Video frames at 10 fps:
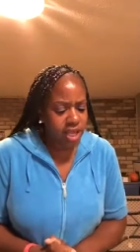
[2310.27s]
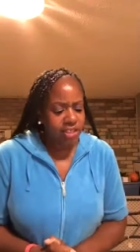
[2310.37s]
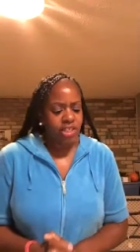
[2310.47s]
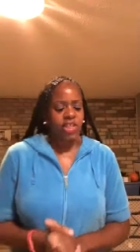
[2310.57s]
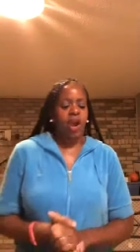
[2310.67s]

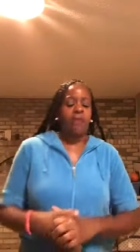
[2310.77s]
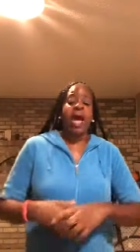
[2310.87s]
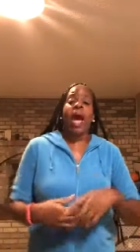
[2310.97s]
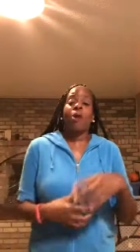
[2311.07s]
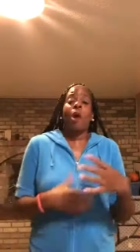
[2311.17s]
Determine
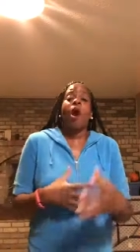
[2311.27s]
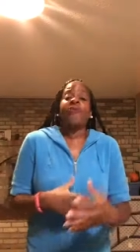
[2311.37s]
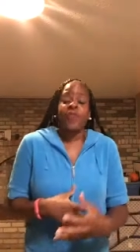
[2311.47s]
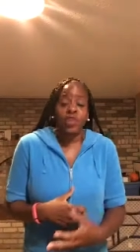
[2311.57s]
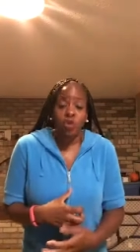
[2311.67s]
how
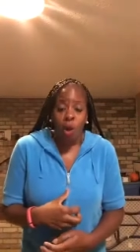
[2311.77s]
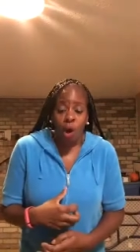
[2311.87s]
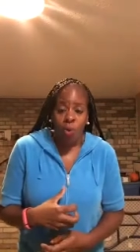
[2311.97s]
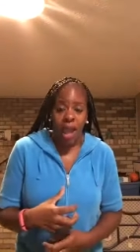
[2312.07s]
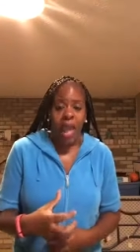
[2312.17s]
often you all will